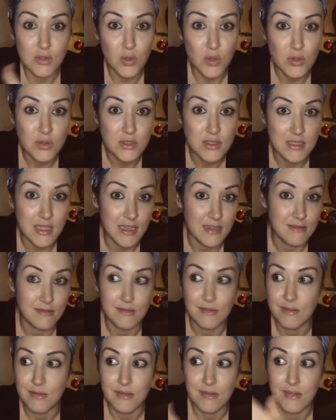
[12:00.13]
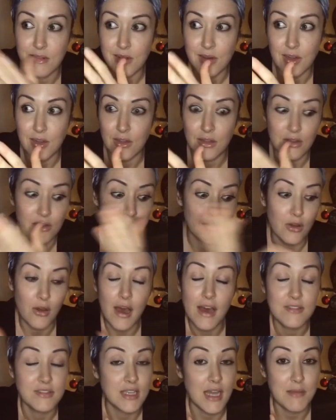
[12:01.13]
colds and you don't
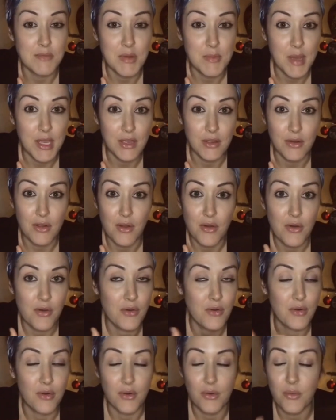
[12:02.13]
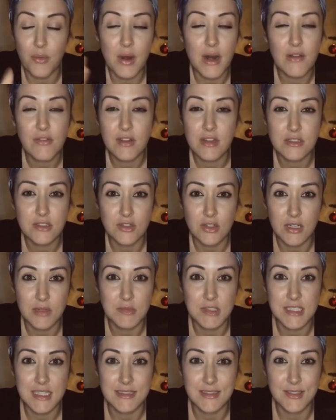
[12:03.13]
have time to make your own, or whatever the
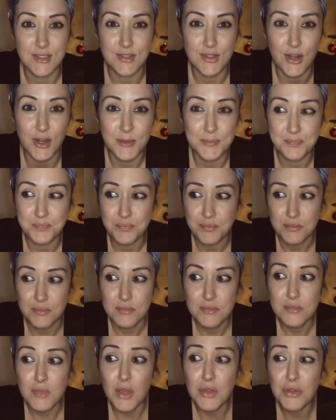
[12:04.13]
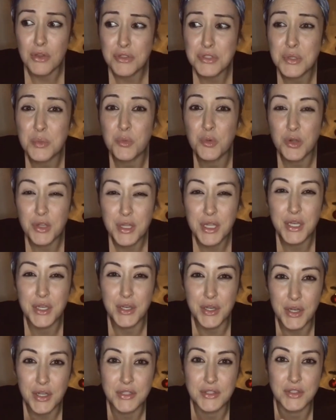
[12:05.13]
circumstances are. There's some really
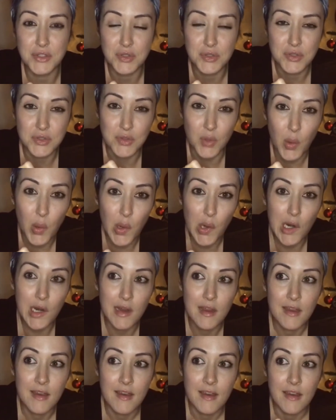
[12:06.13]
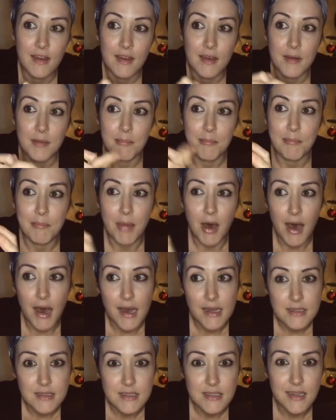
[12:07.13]
good
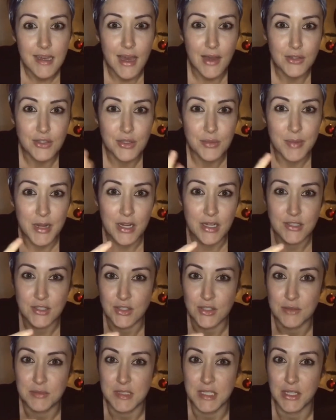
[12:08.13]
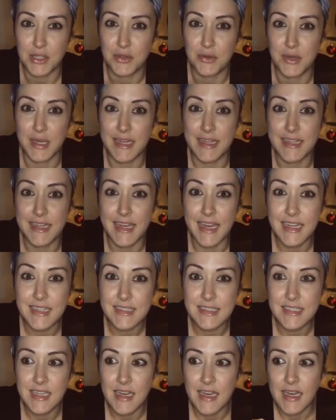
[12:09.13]
store-bought elderberry syrups that you can
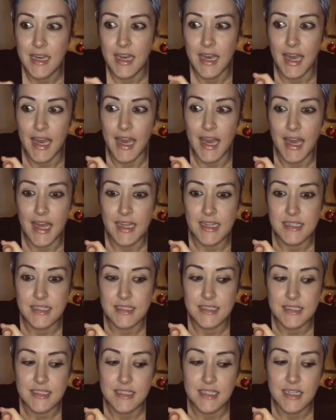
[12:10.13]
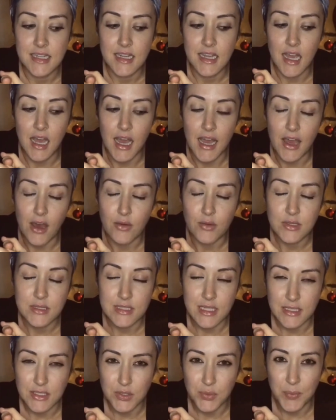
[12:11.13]
get, and I always
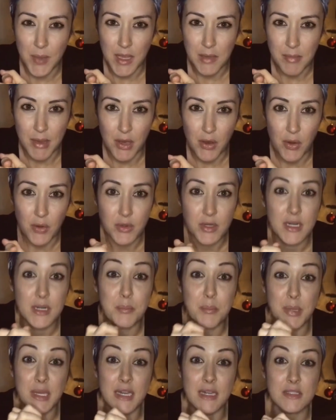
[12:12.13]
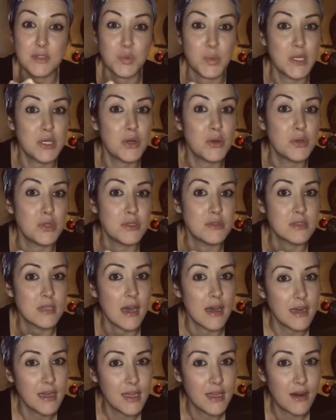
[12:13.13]
like to make my own because we don't use
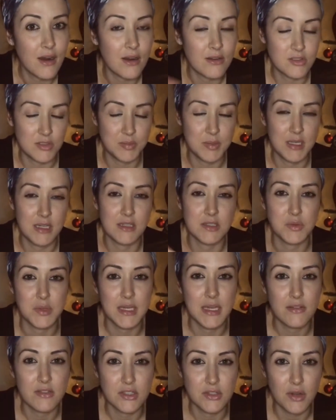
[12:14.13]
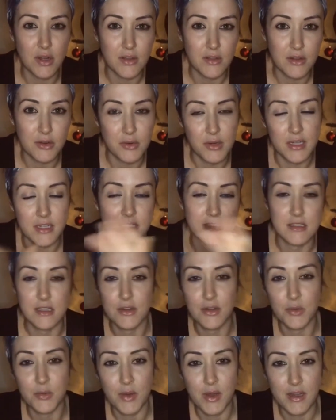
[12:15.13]
honey in ours because we give it to our little one. He's
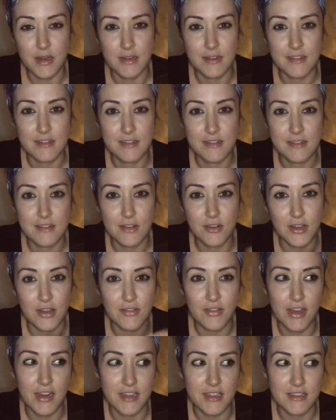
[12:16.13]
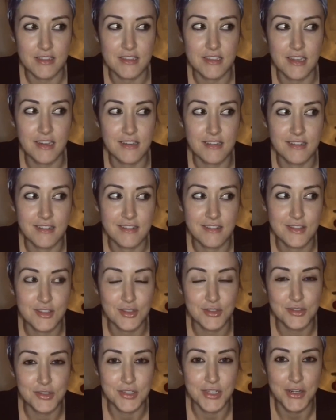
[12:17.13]
under 1. Don't give honey to
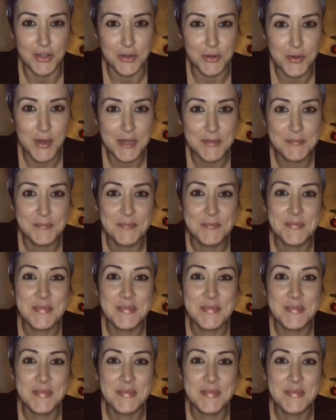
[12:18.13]
children under 1.